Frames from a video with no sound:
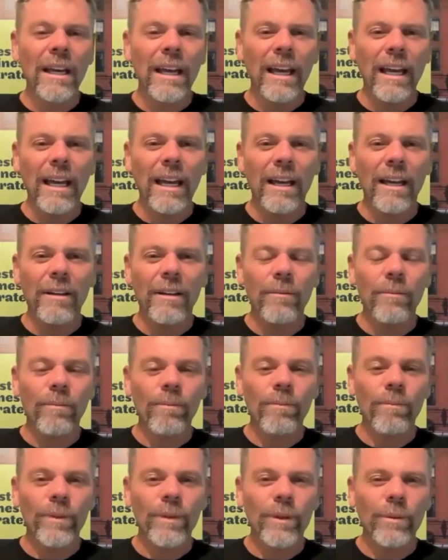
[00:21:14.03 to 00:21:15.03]
And
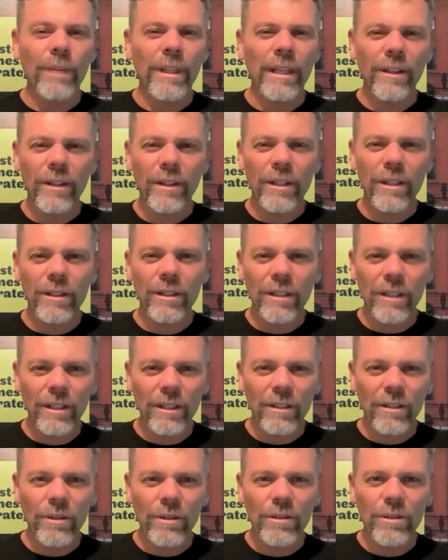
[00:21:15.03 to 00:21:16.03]
when they look at
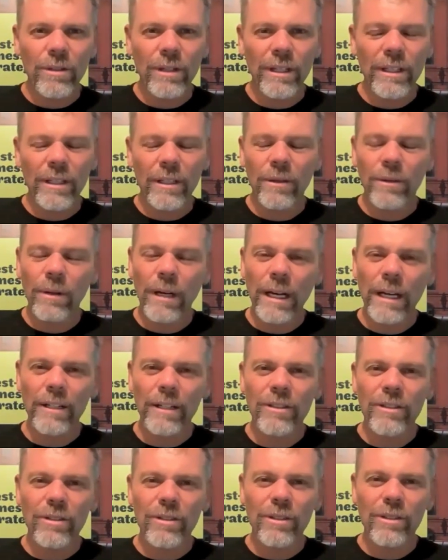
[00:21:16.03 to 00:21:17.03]
the close rate and they go, how
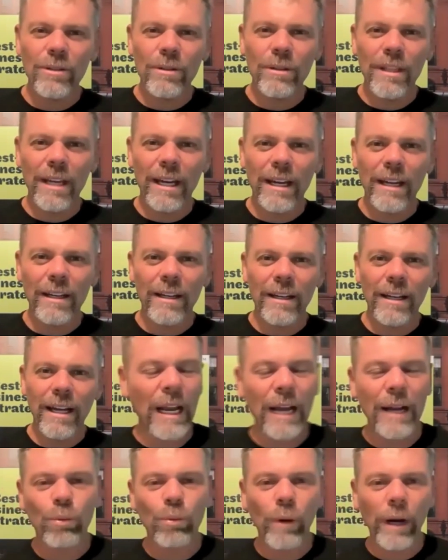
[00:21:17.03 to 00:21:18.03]
did you do that?
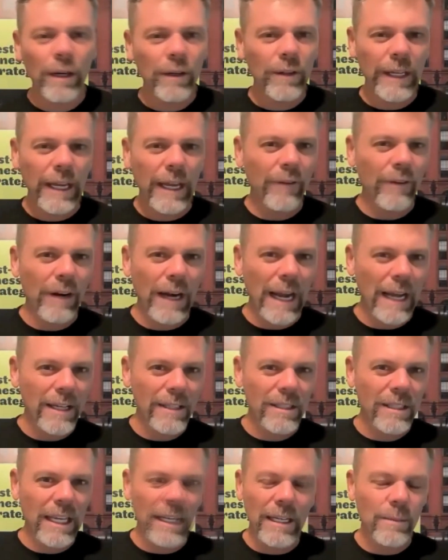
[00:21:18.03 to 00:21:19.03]
I rarely ever
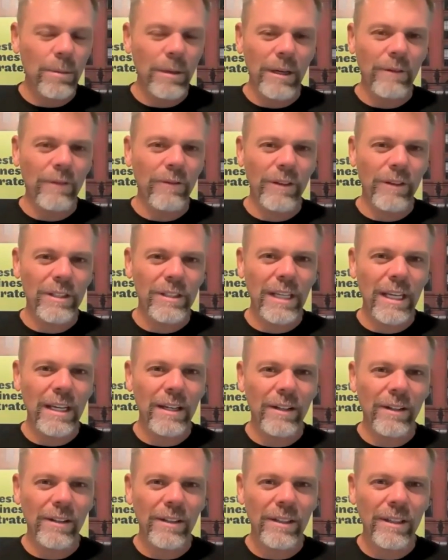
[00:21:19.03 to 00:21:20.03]
ask anybody for the
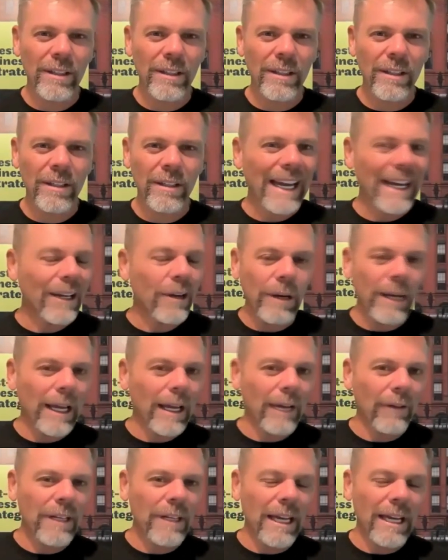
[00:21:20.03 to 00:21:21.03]
sale. I don't
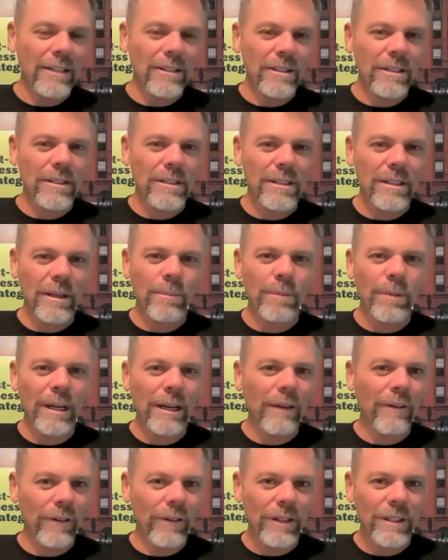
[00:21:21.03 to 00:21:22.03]
have to ask
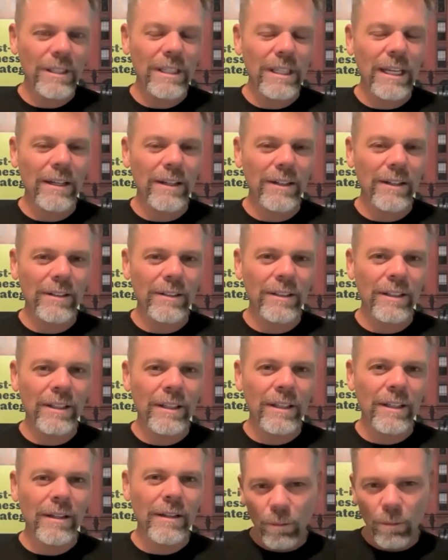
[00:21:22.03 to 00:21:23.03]
somebody for the sale.
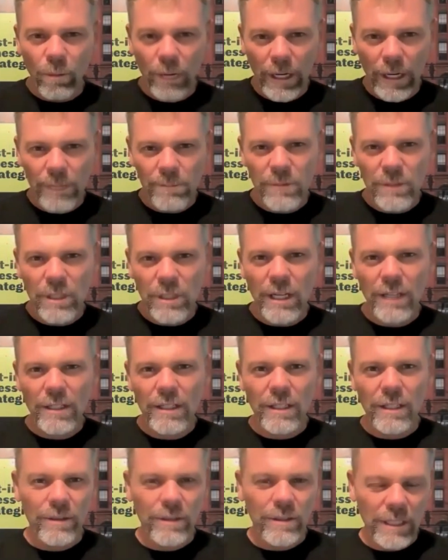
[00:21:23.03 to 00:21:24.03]
When I'm talking
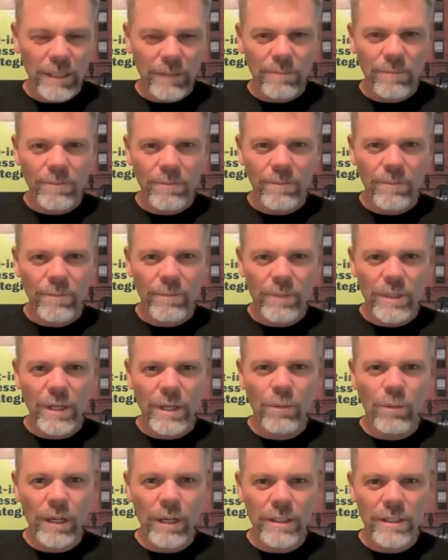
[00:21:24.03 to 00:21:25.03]
to you, say
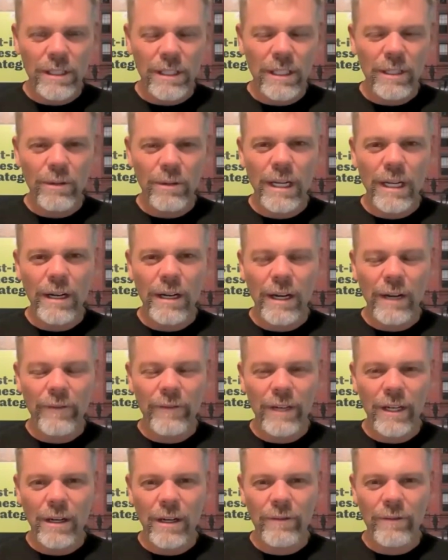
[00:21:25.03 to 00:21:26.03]
Ronsley, you and I are
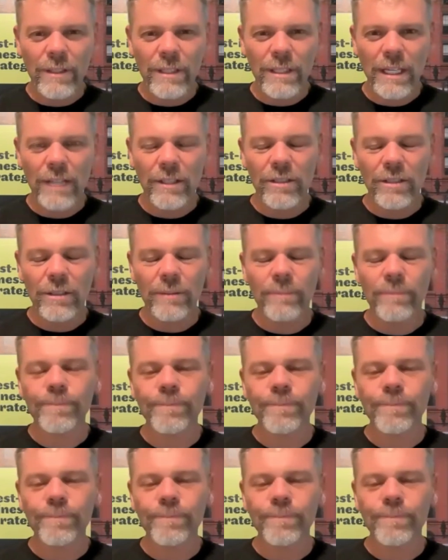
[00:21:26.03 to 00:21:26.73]
having a conversation